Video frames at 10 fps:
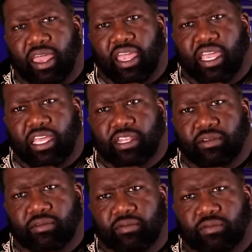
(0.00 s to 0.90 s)

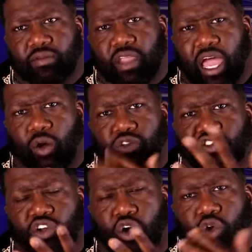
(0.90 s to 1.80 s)
And I
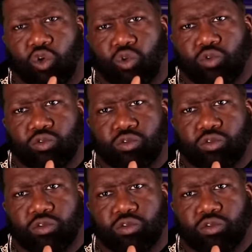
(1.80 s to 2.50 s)
was told